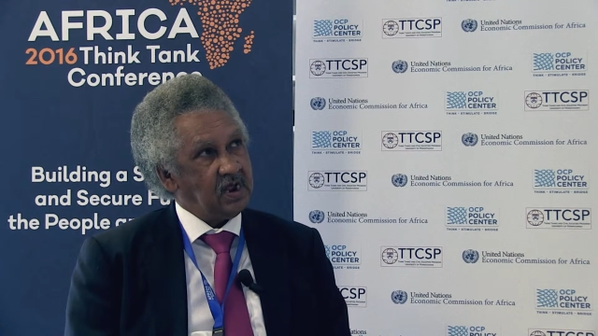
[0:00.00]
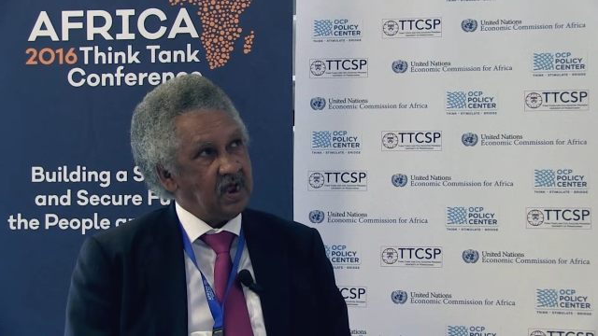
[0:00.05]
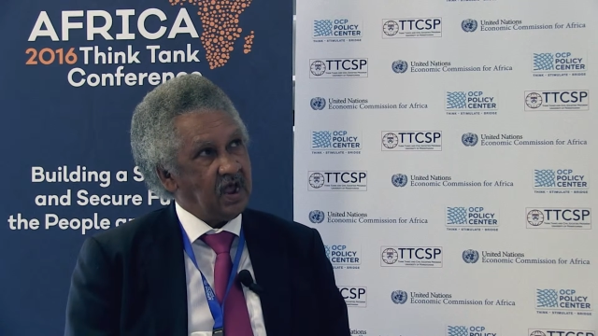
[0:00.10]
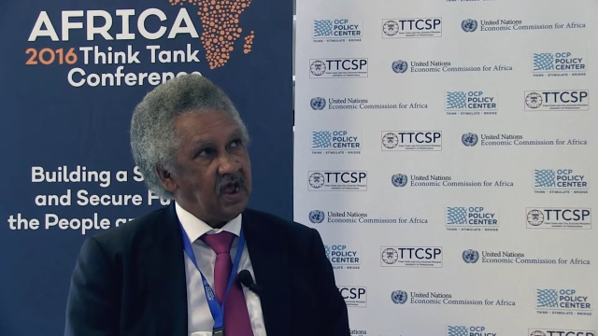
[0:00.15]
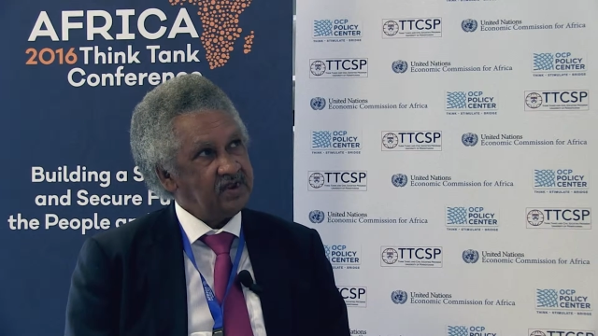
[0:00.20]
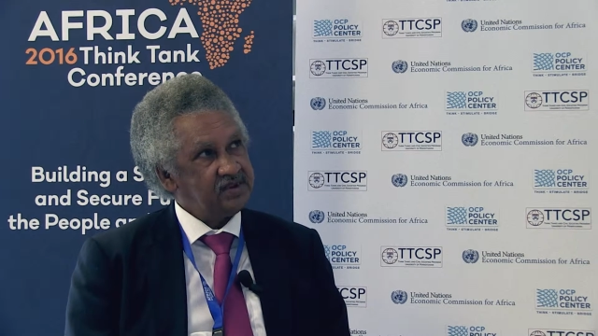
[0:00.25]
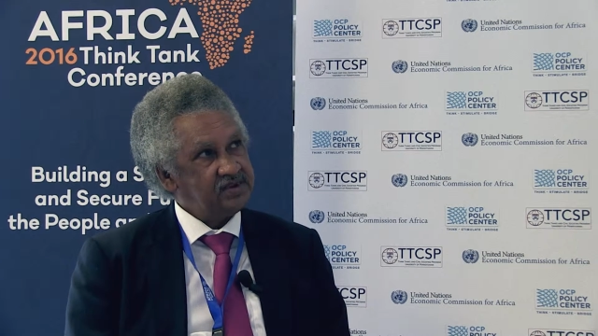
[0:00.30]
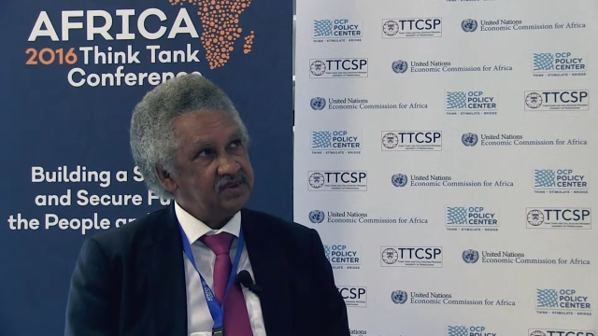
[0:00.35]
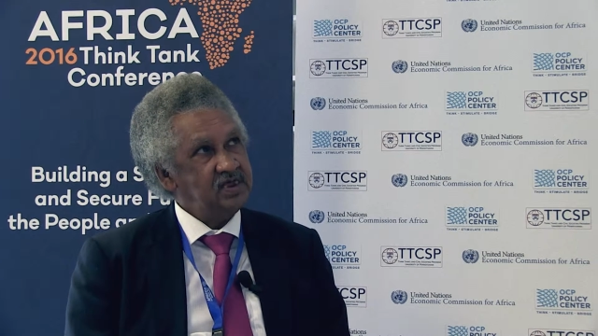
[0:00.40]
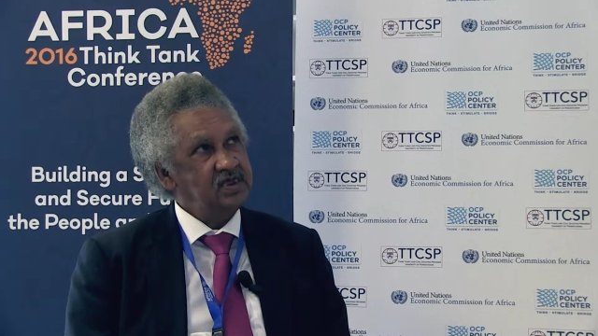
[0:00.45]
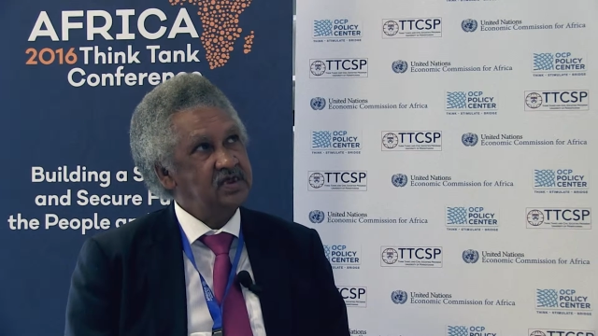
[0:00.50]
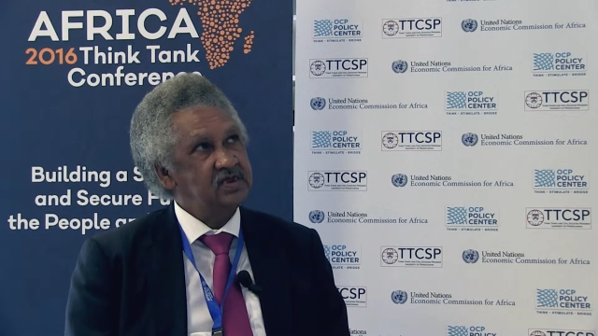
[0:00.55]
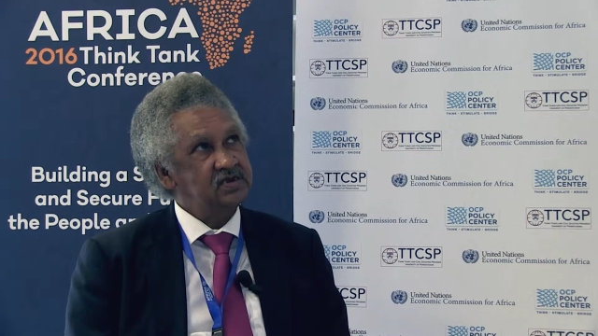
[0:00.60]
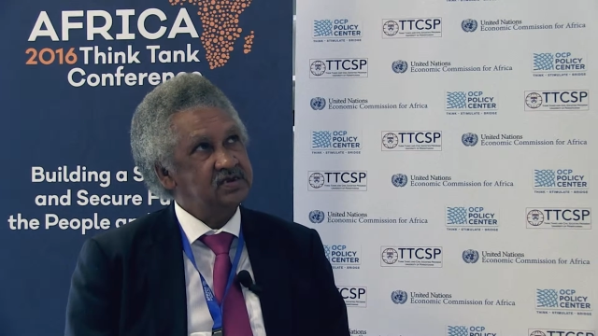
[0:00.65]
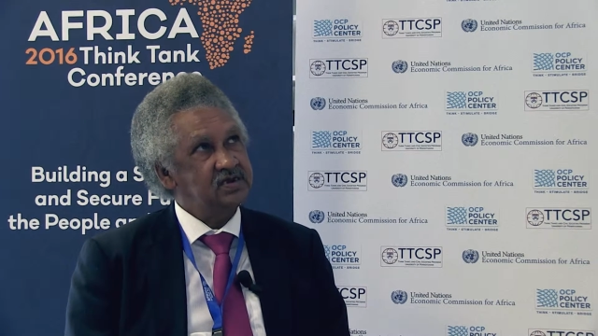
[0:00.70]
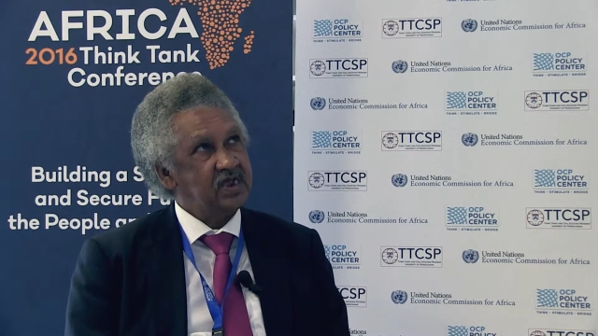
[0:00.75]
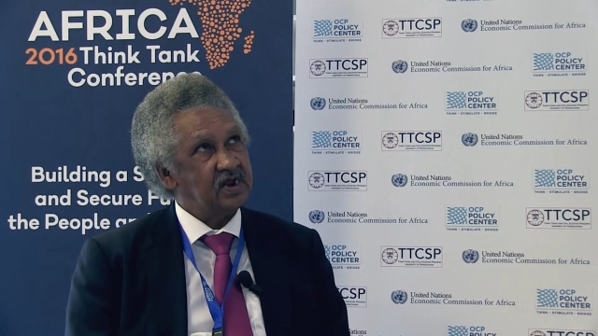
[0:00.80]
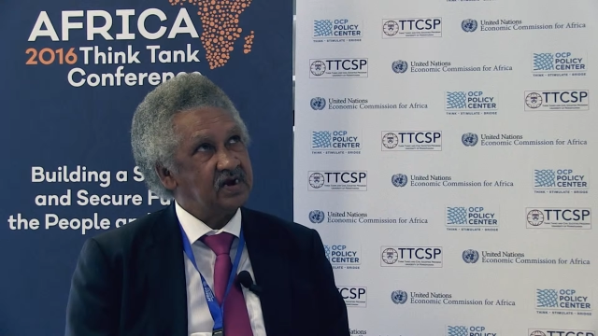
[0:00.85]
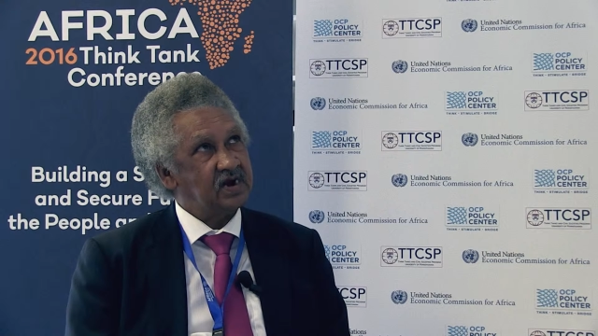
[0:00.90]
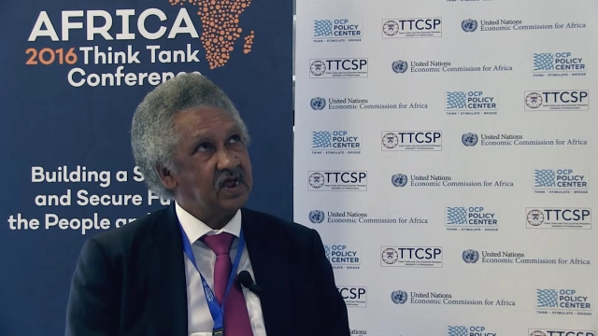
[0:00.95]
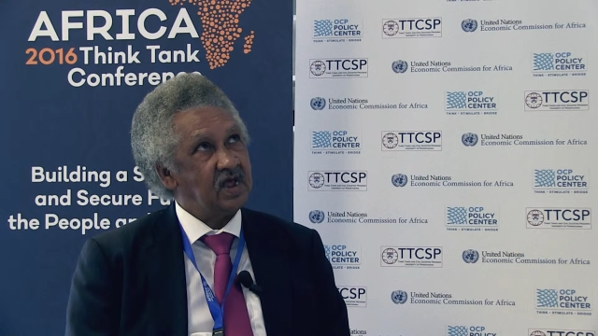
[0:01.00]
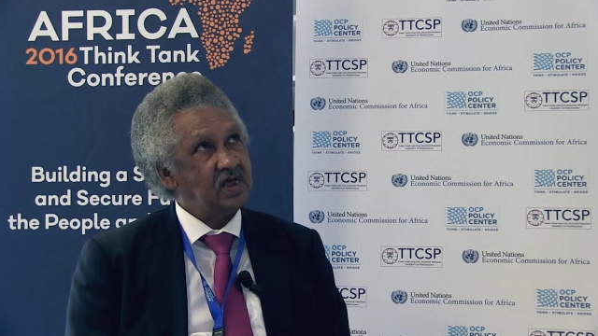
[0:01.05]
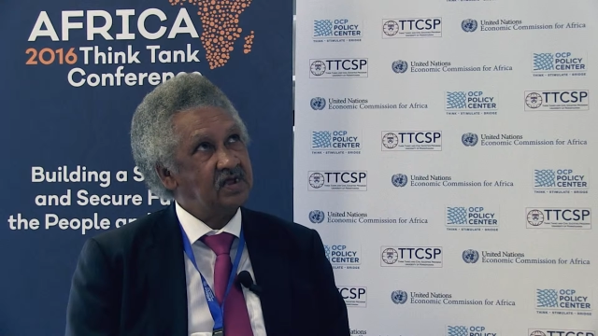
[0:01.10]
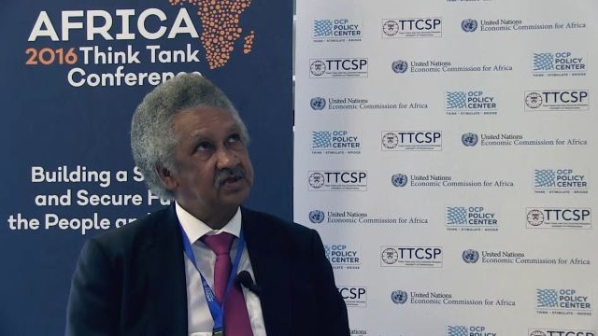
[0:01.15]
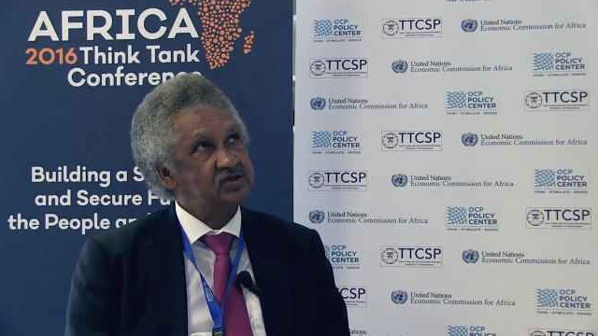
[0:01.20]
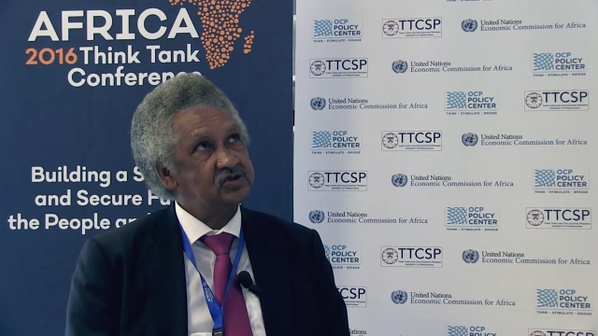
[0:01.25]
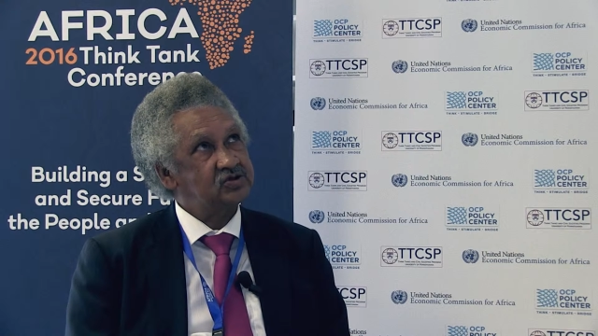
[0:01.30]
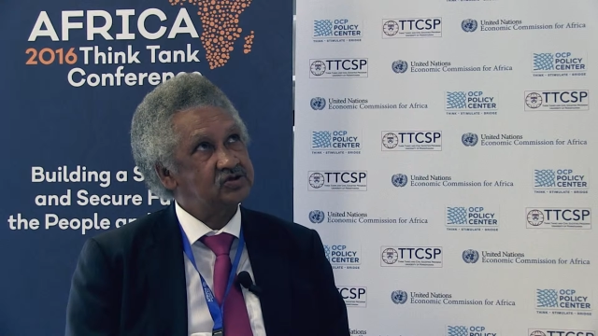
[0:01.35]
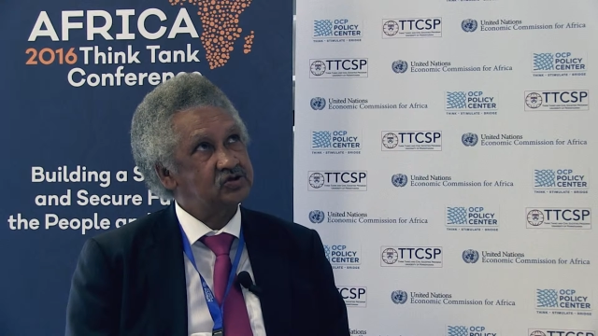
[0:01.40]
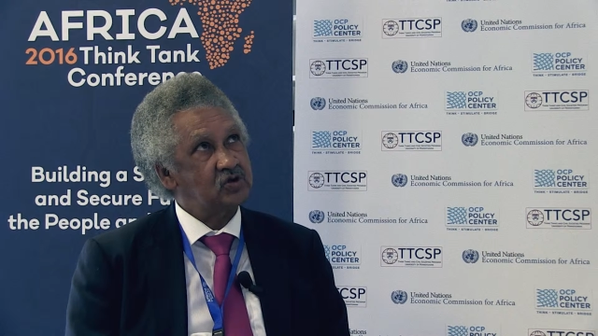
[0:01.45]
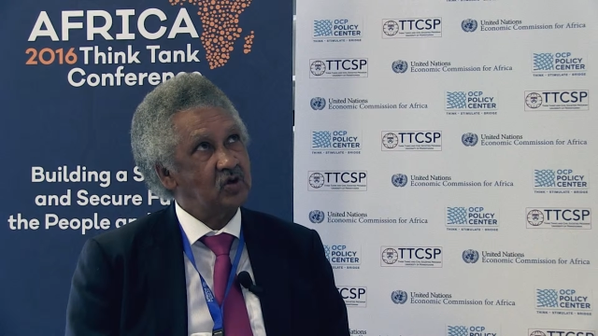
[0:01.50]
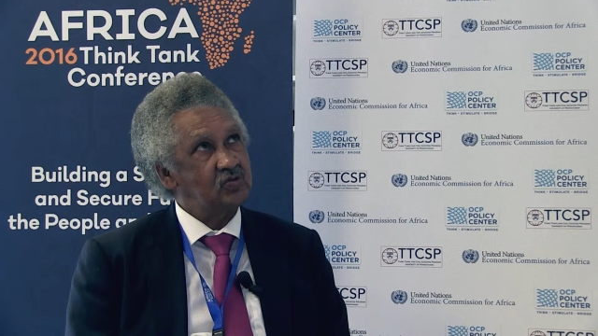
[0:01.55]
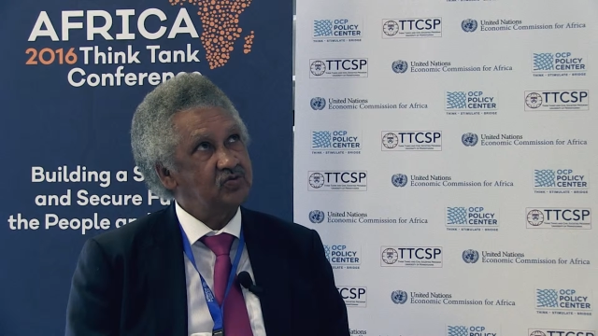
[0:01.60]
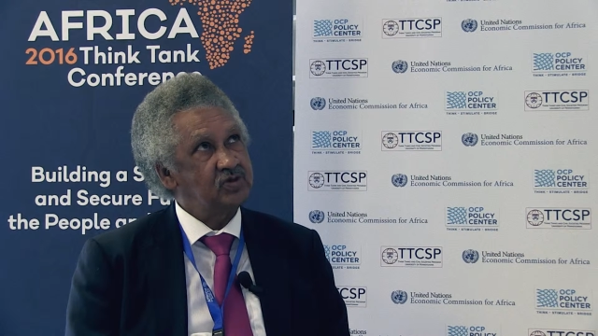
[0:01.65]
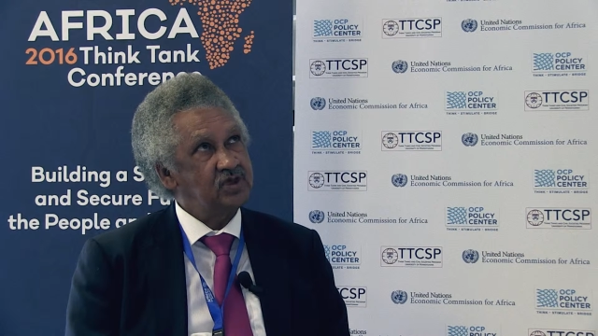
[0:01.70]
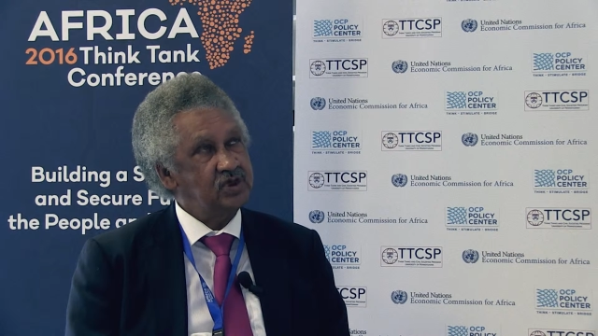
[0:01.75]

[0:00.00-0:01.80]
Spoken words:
I think there are some